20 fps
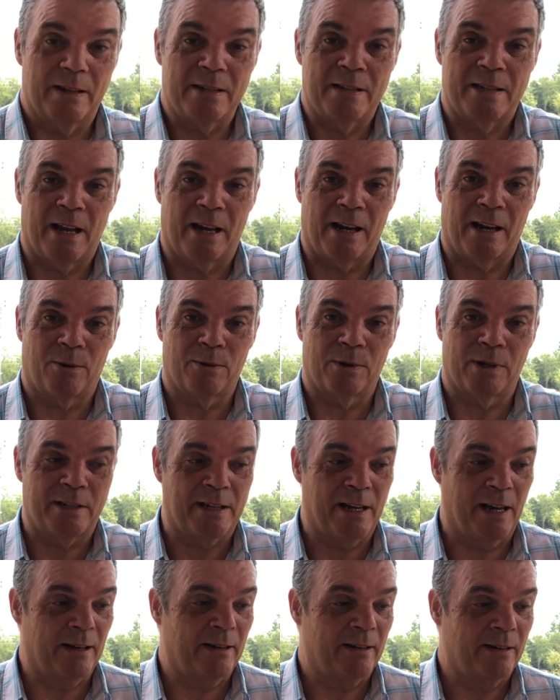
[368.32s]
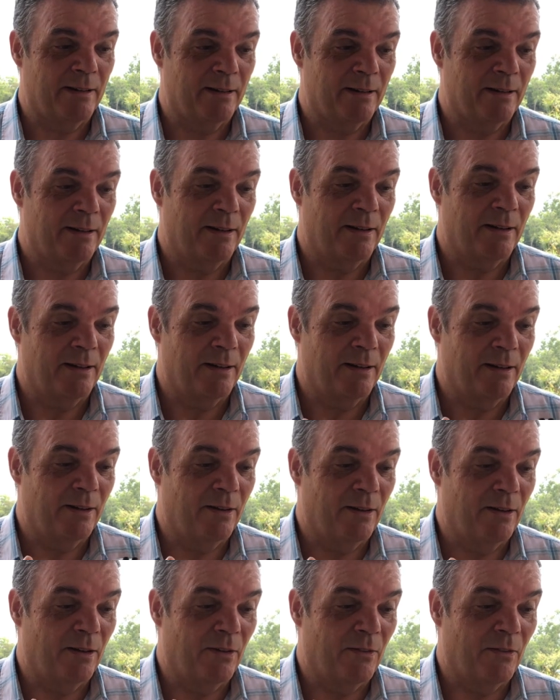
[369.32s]
10 out of 10
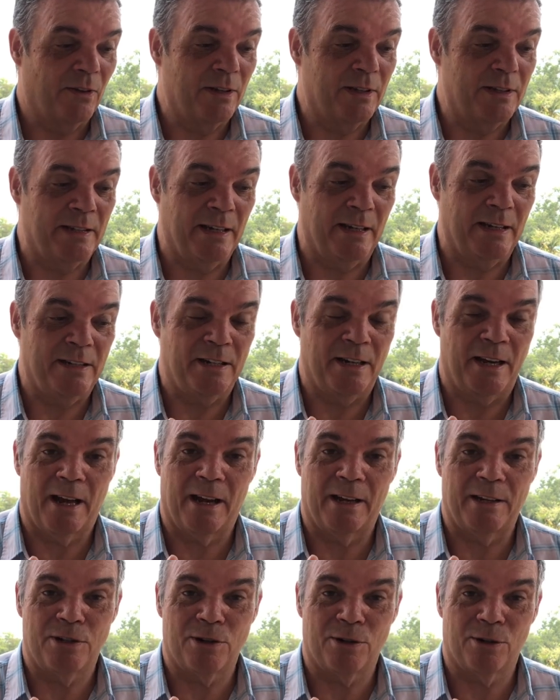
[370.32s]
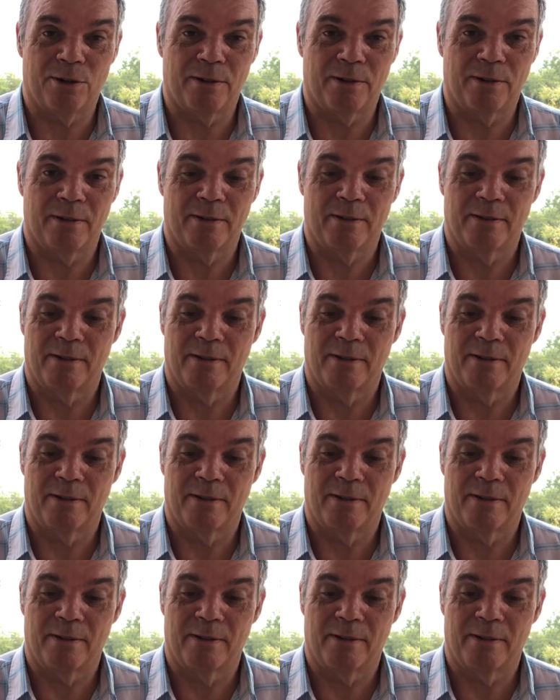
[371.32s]
for the DJI drone.